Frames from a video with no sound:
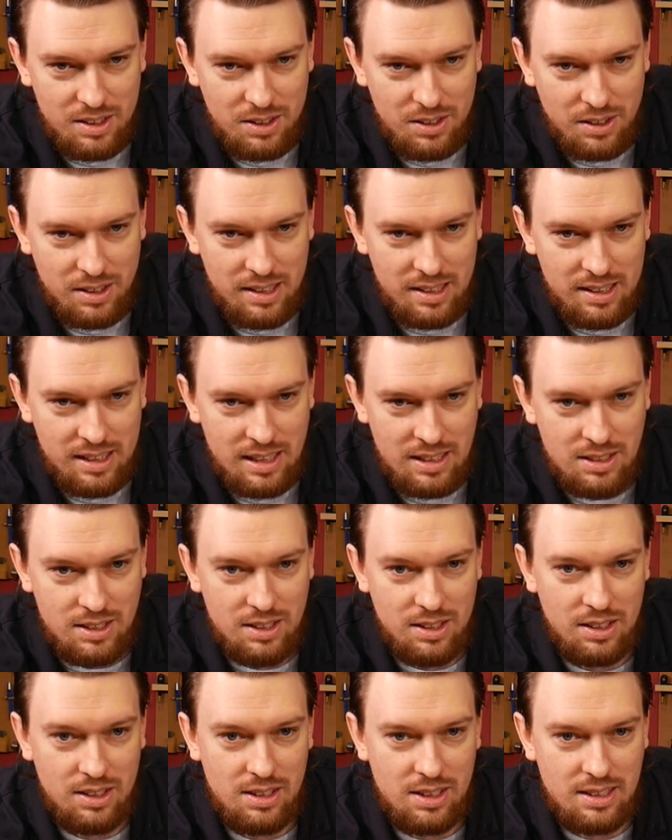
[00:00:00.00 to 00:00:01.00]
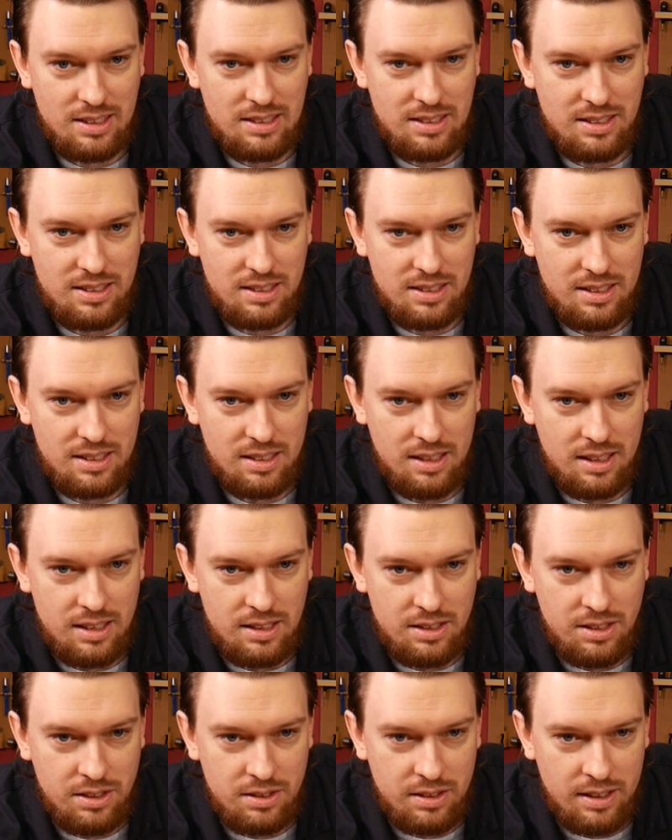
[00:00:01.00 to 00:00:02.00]
Got it, thanks a lot. I
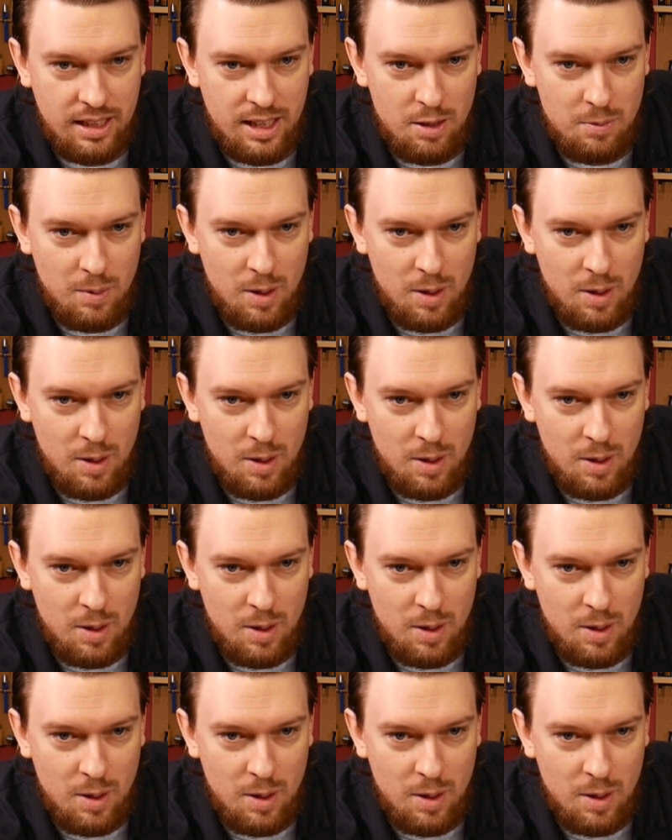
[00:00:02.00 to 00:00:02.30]
do not heat